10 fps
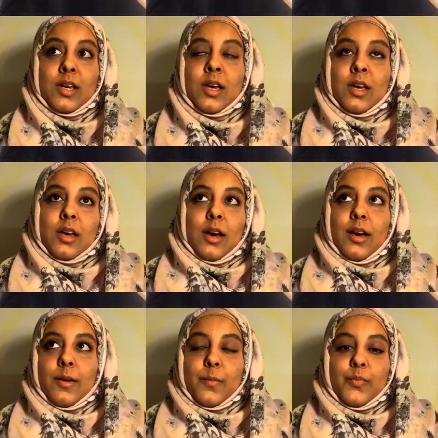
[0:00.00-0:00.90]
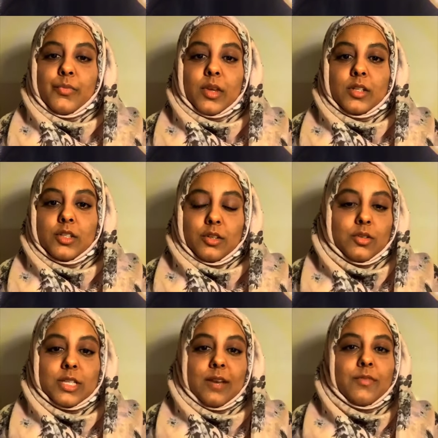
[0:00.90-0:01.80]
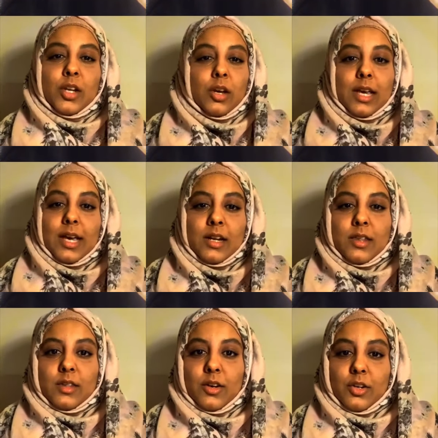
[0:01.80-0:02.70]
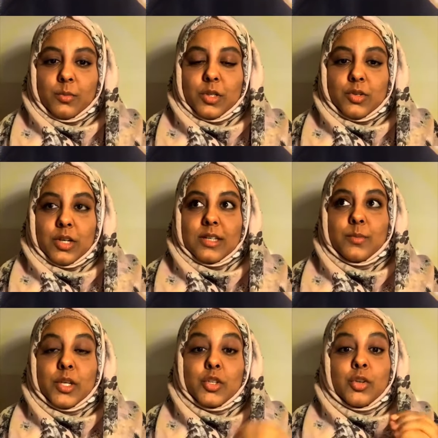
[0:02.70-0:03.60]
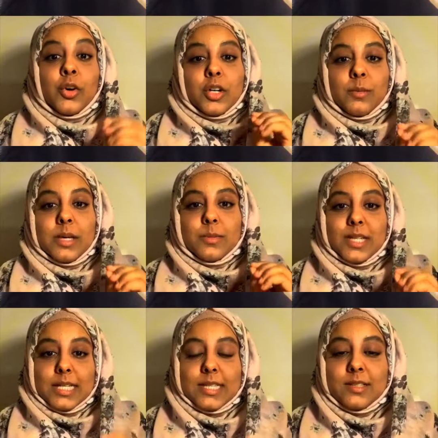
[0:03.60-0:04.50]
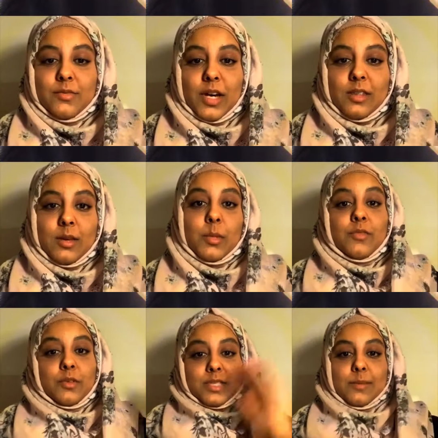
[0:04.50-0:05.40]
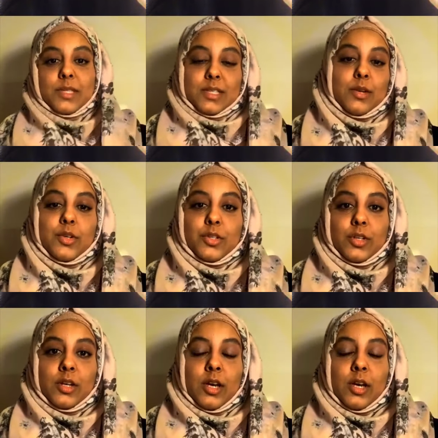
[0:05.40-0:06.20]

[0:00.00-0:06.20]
You know, just having a look at anything that could be triggers, but you're not going to be able to identify them if you've slapped a steroid on,